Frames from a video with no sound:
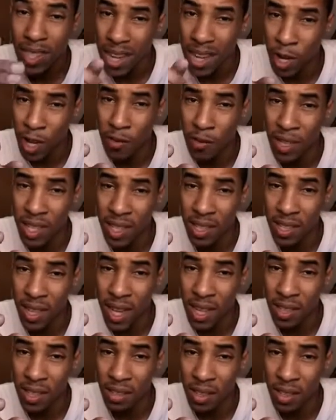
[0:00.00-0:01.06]
take over the
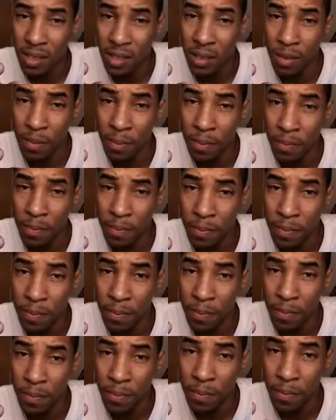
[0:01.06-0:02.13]
Assassin's Guild,
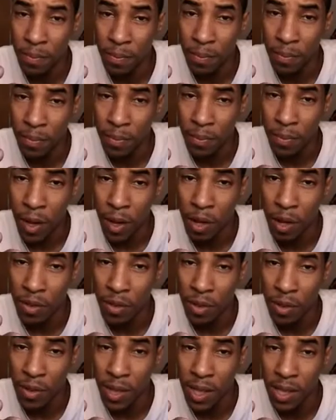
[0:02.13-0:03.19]

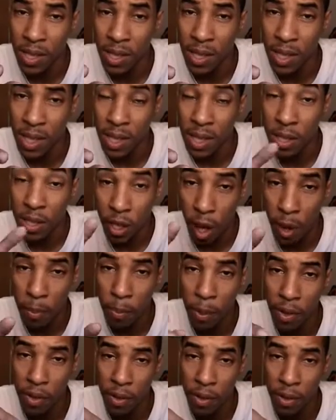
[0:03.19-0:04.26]
also known as the Dark
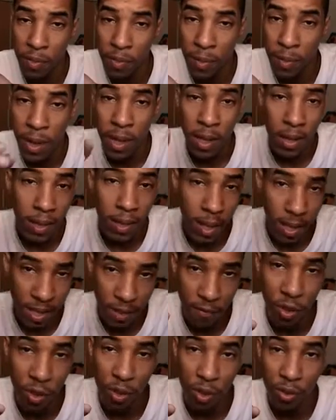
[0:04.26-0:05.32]
Brotherhood. That's
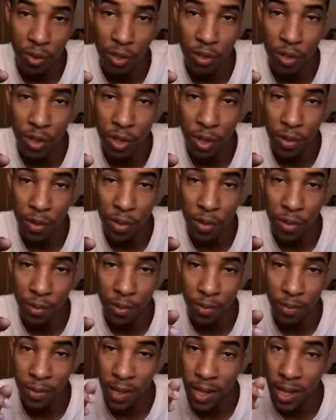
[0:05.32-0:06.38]
the first one you should go to.
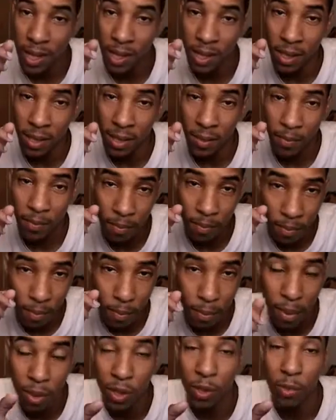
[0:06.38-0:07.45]
It'll
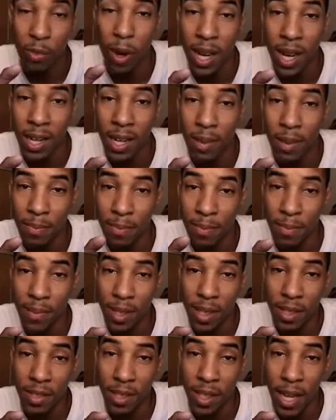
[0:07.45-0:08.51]
put you right up
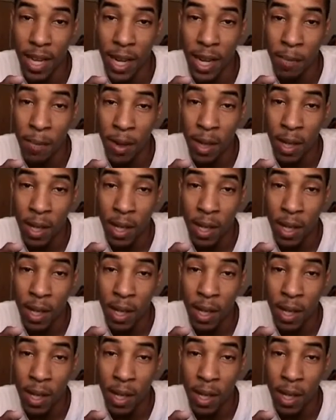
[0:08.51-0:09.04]
into the game.